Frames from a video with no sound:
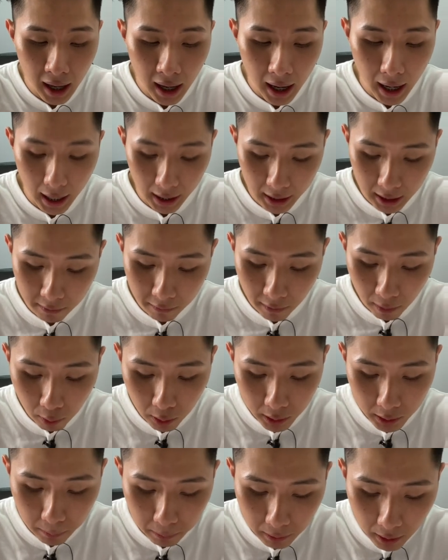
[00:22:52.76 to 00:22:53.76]
And if I were
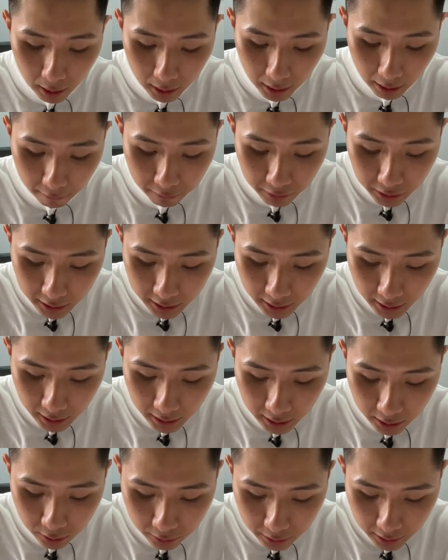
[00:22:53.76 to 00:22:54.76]
to plug everything
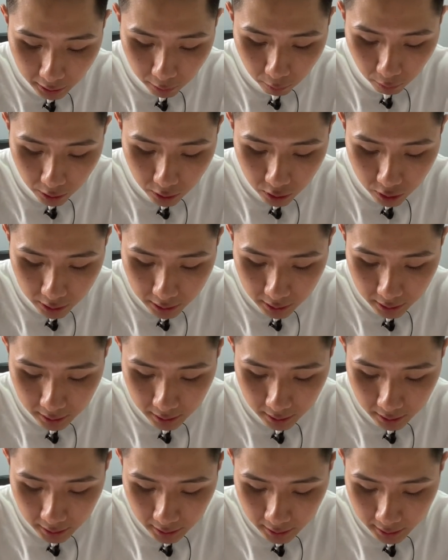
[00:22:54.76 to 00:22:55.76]
into the equation,
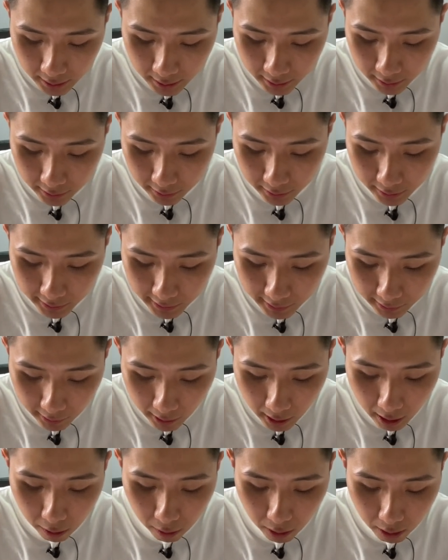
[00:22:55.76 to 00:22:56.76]
so this is
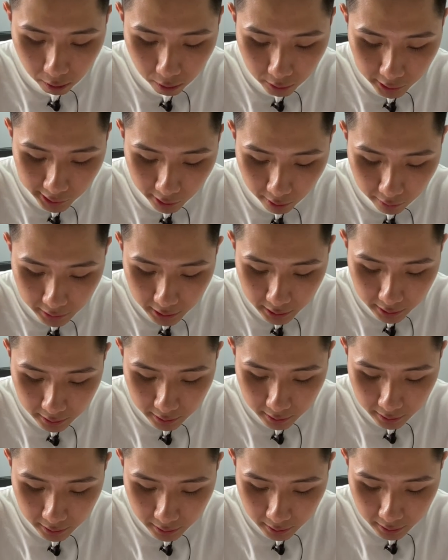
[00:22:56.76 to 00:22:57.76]
how I will solve it,
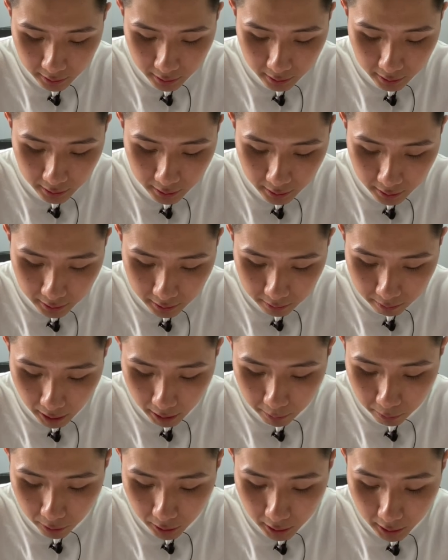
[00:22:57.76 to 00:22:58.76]

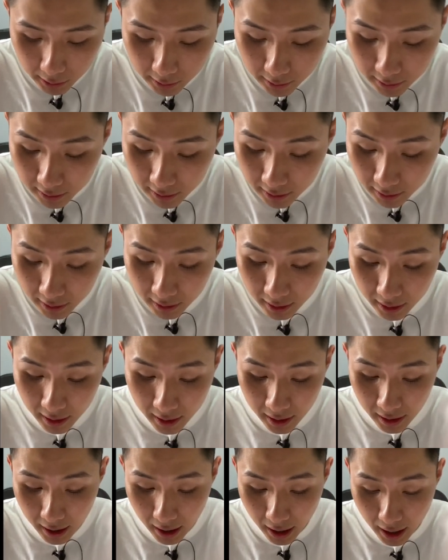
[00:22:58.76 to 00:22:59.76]
9.8.
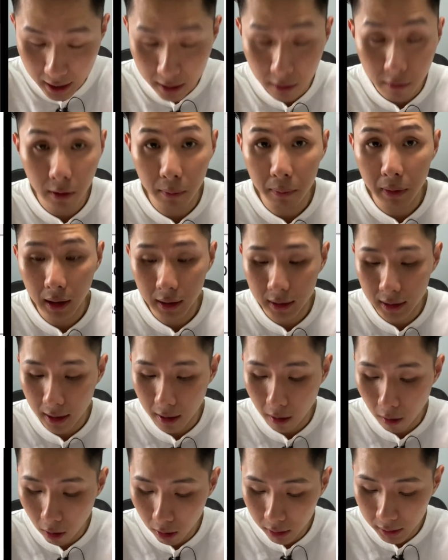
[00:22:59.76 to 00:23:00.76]
And if I plug that
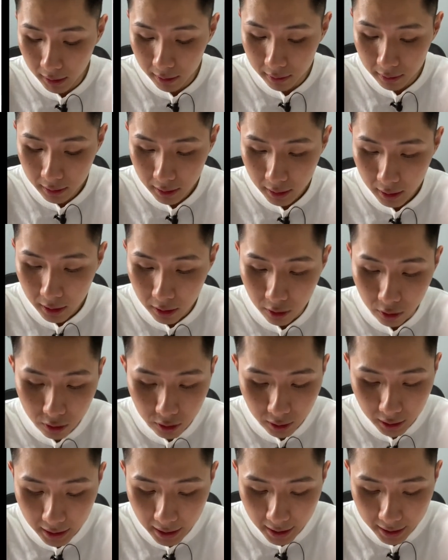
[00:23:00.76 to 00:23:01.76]
all in, you
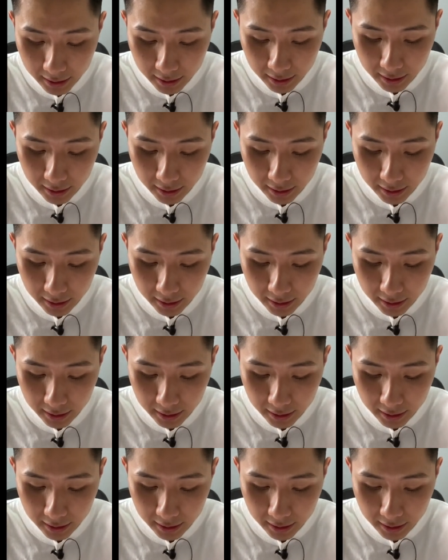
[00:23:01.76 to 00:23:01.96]
should get